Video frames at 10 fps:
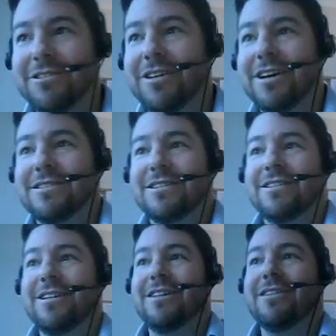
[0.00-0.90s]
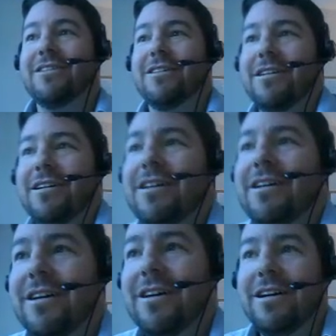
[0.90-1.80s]
and you guys can hear
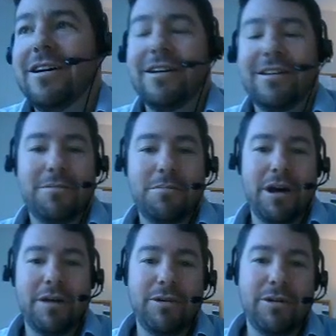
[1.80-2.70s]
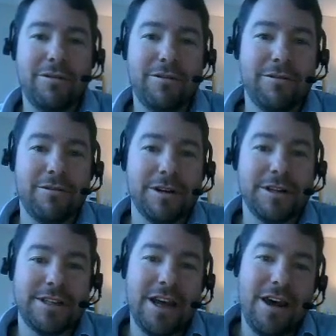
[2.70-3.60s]
my beautiful
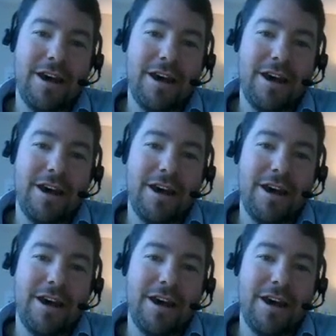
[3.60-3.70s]
voice.